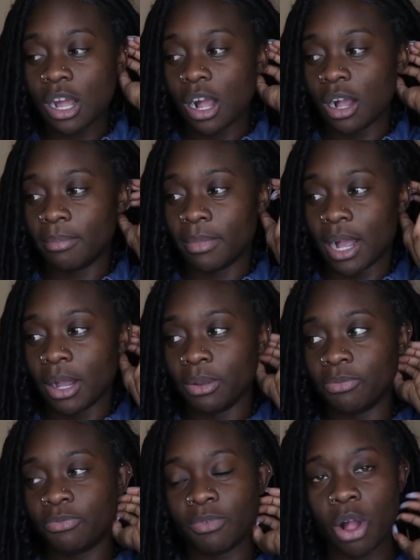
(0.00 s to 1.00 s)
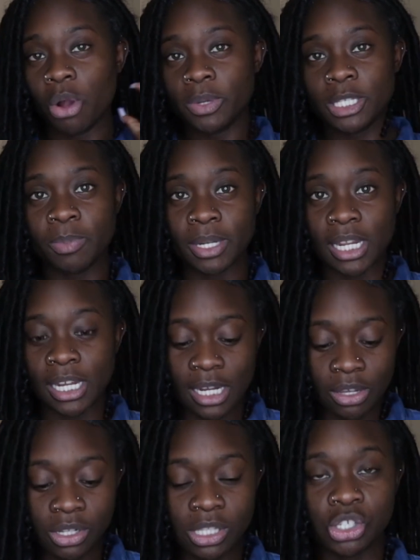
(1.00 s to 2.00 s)
I've always been in and
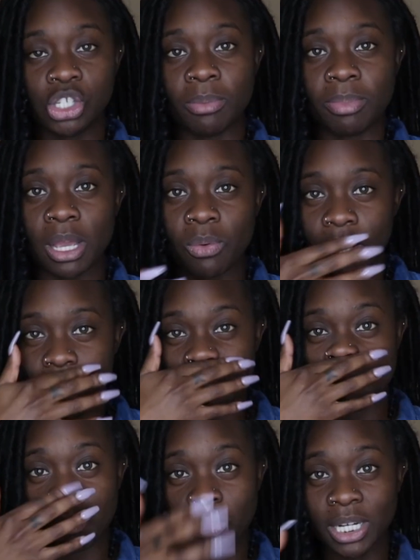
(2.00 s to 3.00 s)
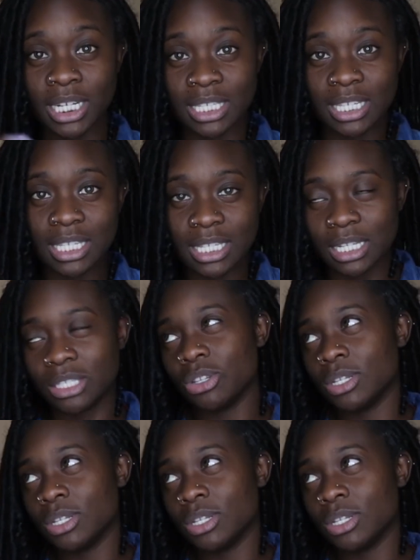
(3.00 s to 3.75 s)
out of the gym, but I wanted to be more consistent.